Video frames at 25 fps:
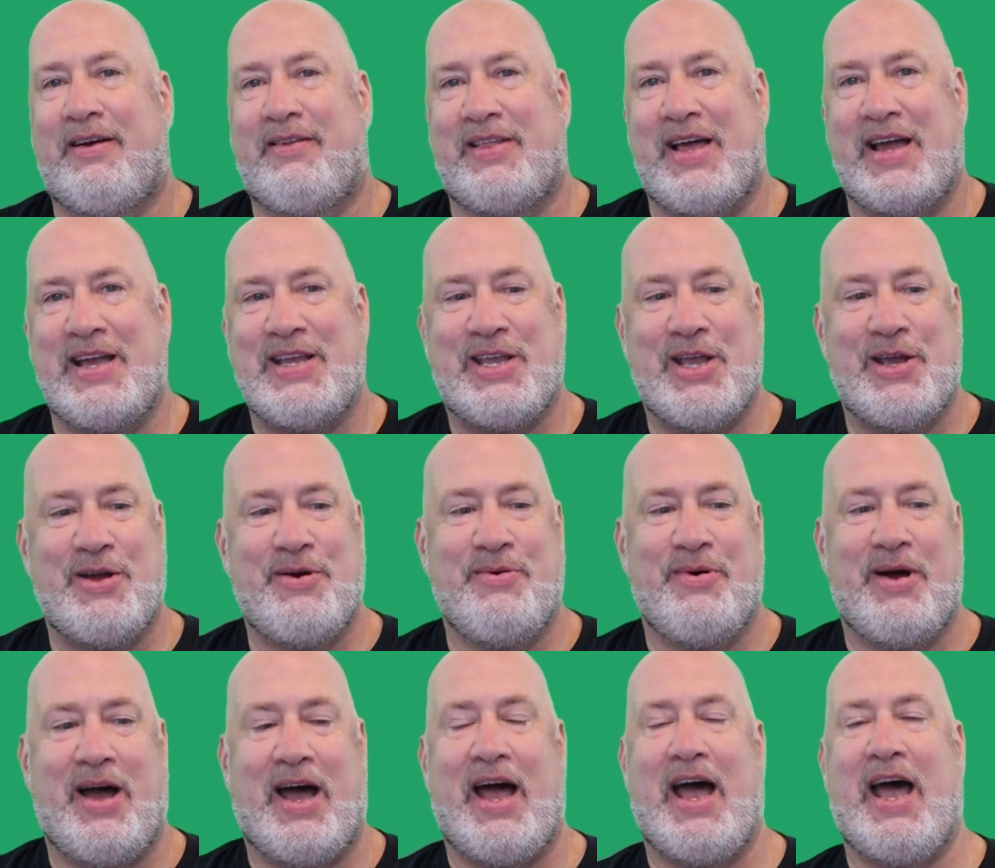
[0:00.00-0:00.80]
Thank
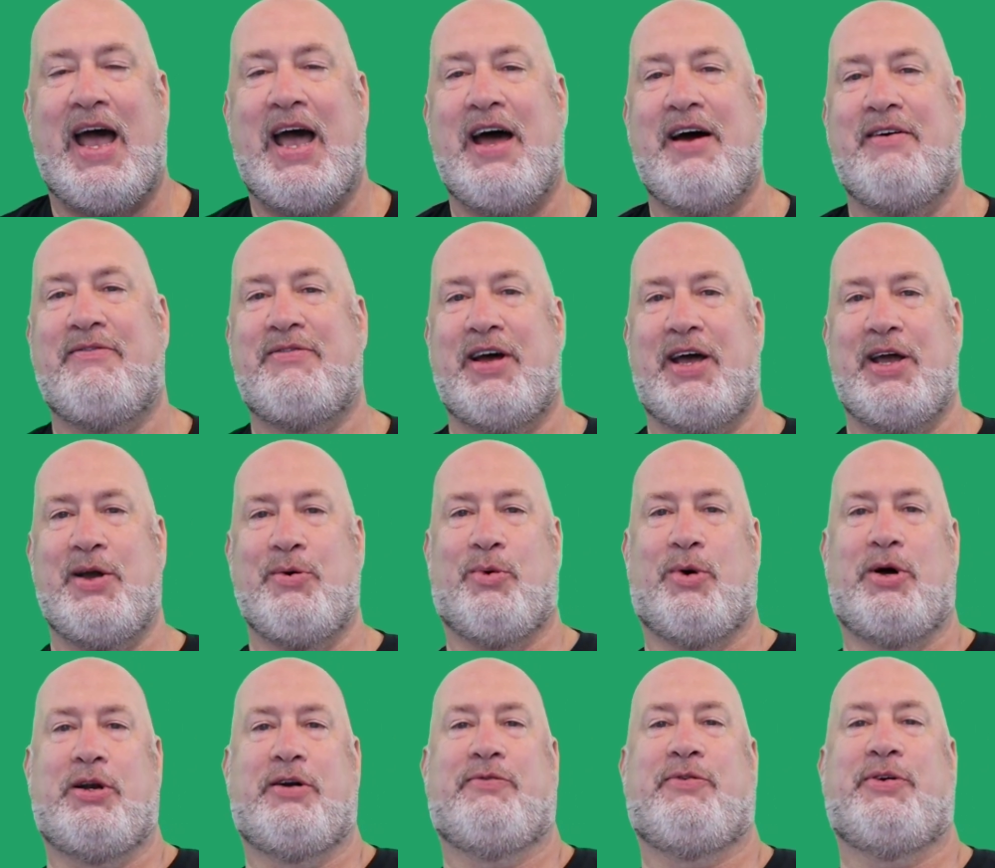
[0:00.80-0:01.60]
you. Have a
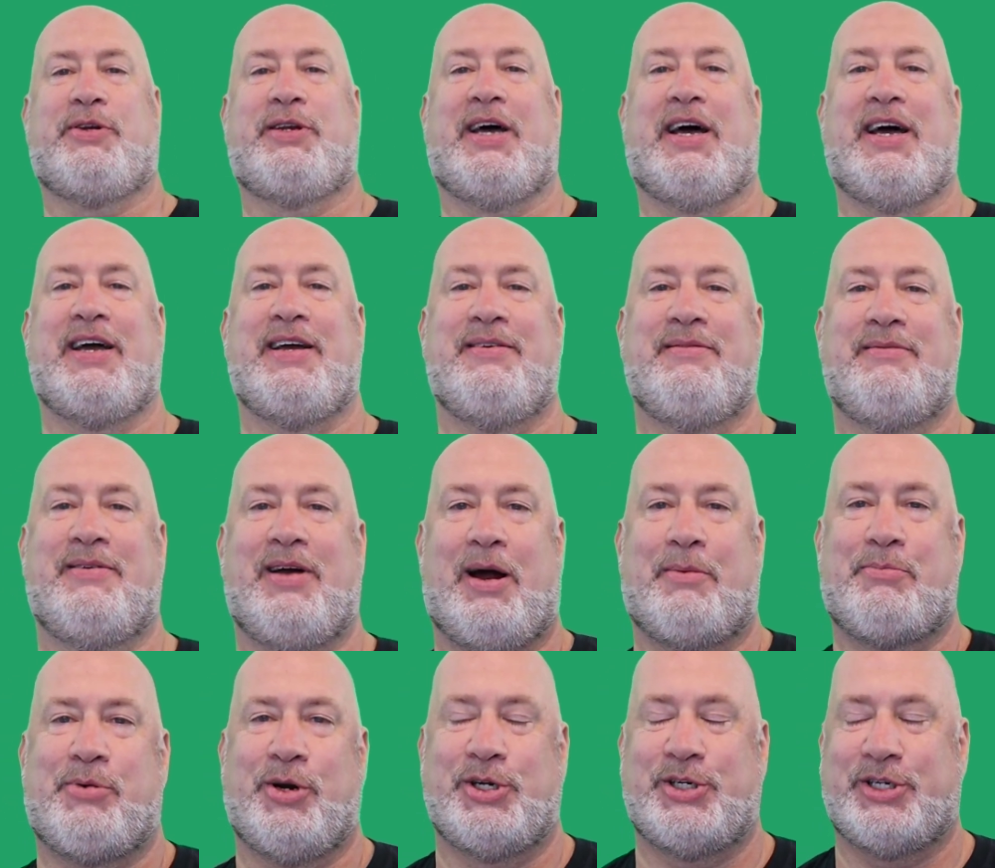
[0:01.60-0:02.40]
wonderful day.
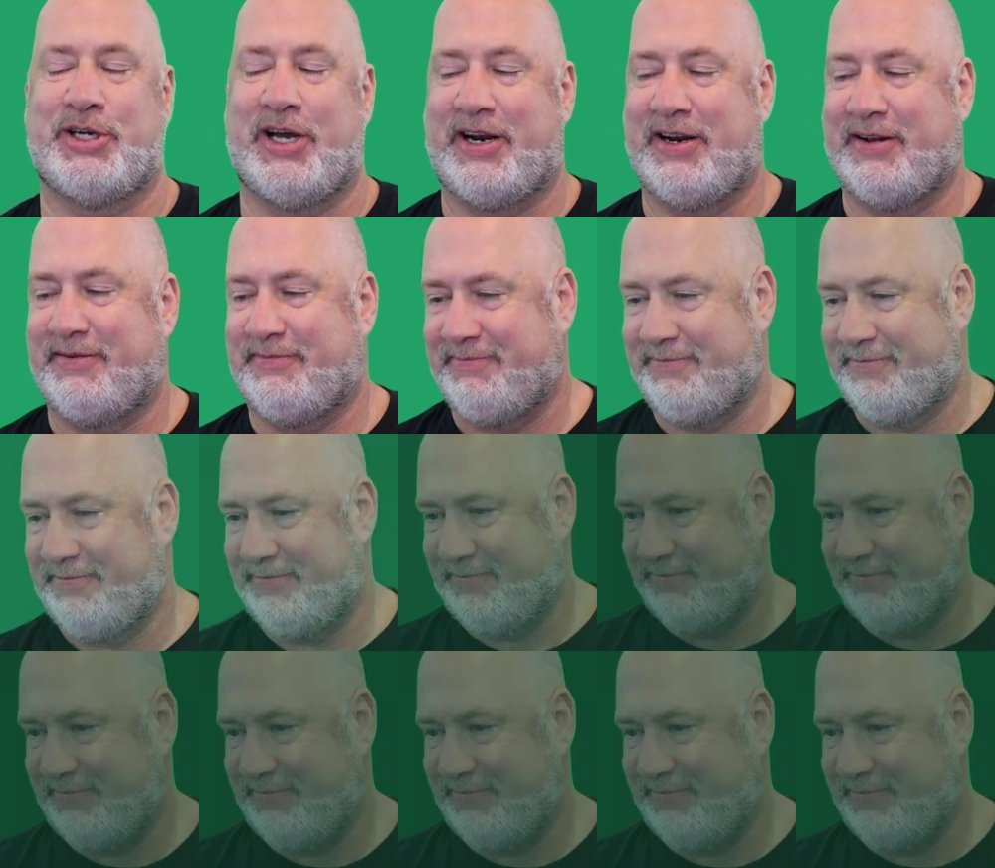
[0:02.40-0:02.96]
I appreciate it.